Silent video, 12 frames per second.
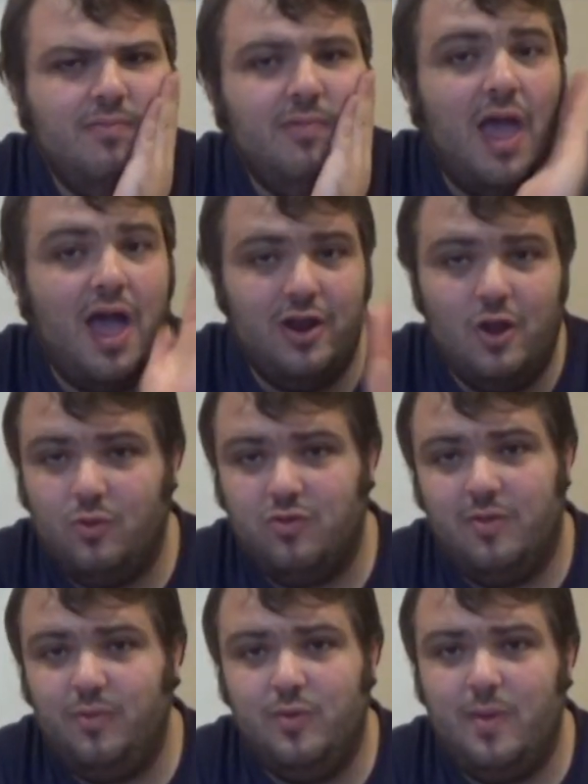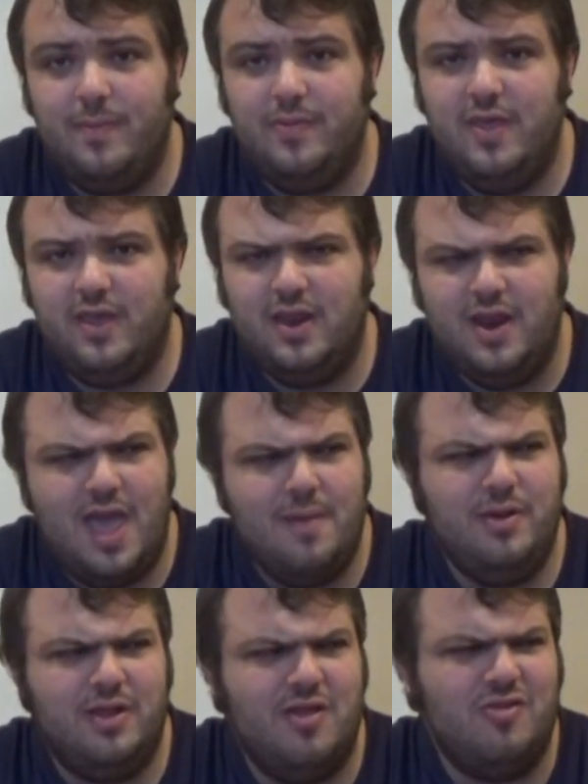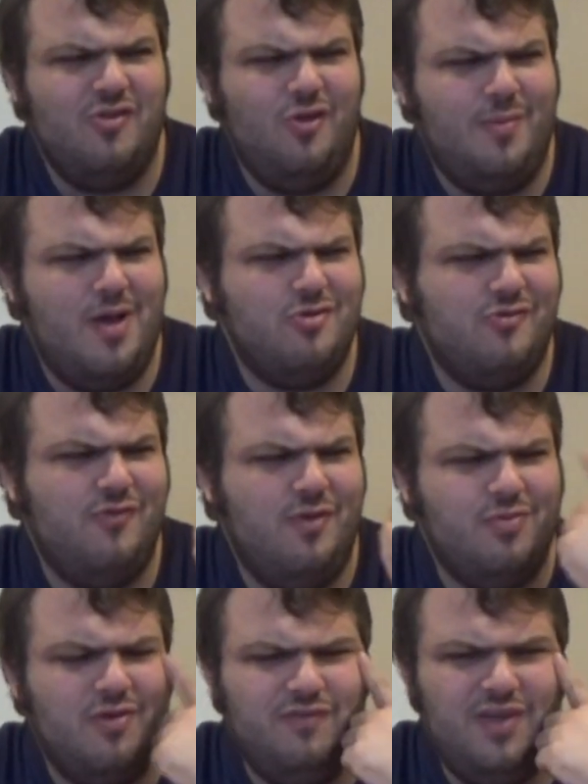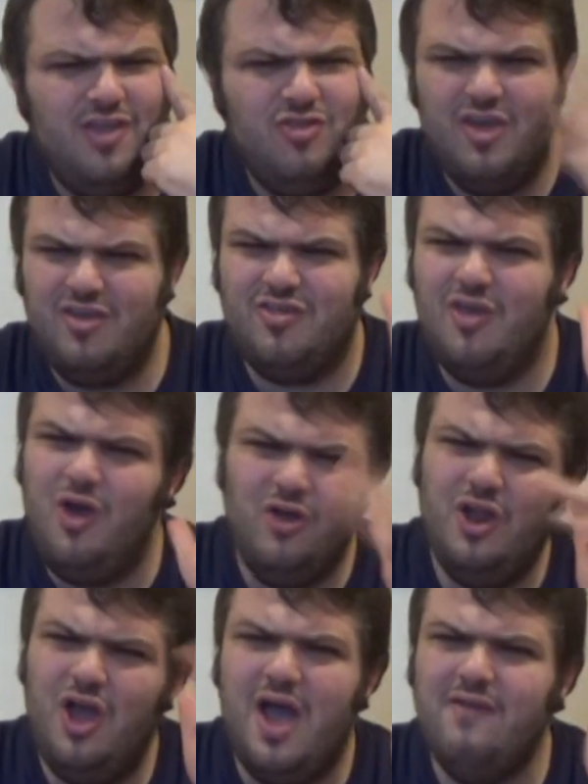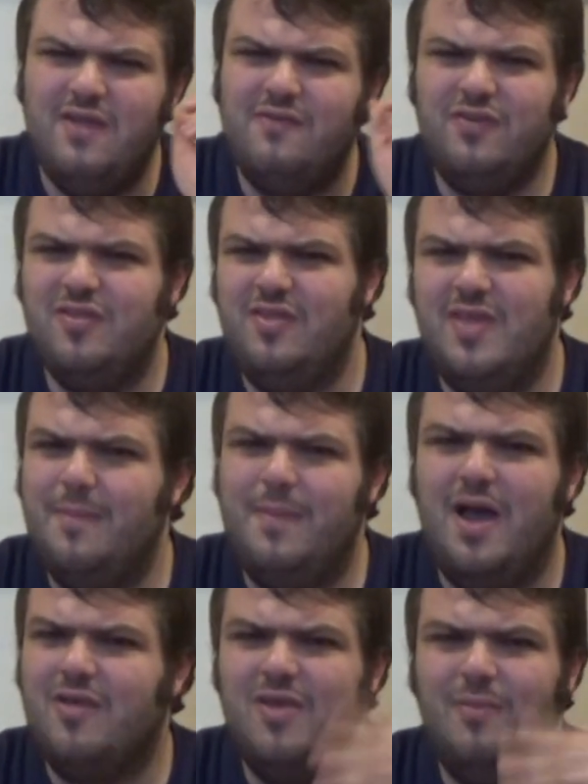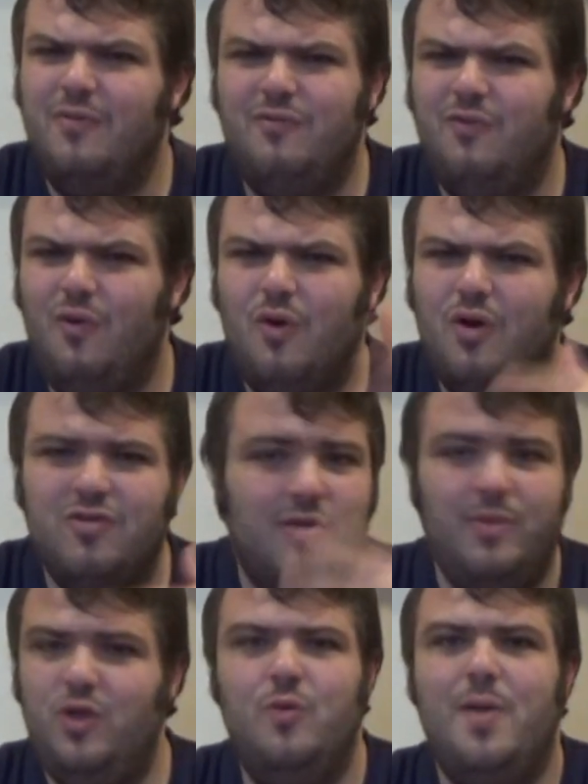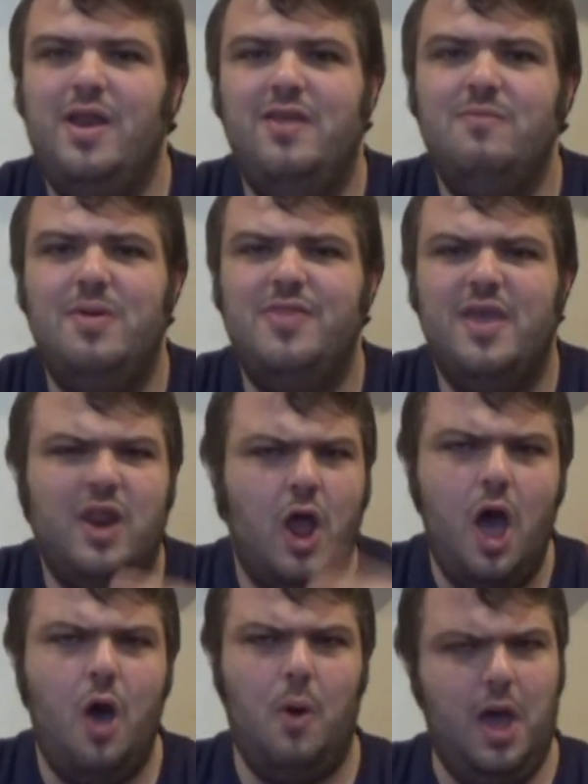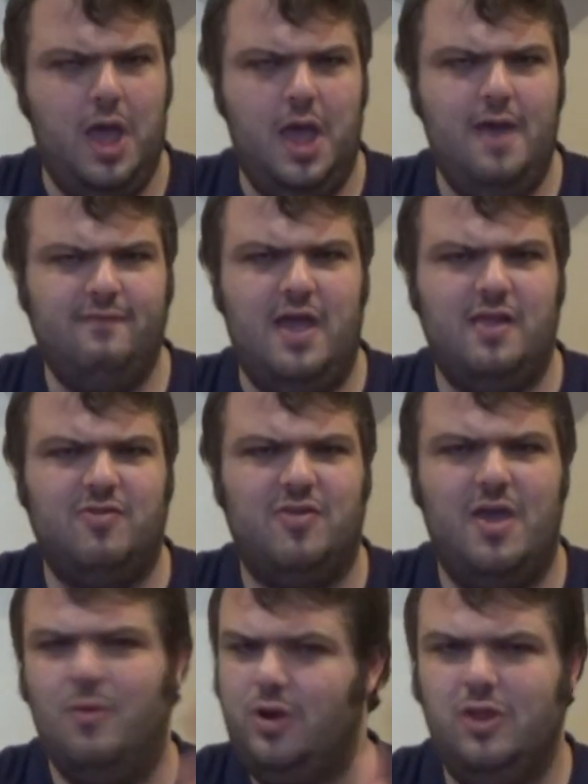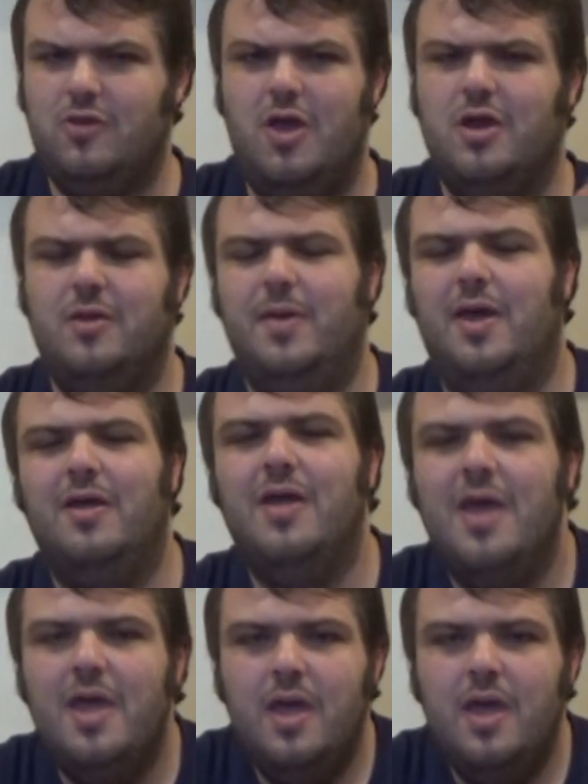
Now, I know what some of you might be thinking, Abbott Costello Monster films on VHS. Oh no, I've definitely seen that box set before. Some of you might even be thinking, oh, I have that set. What are you talking about?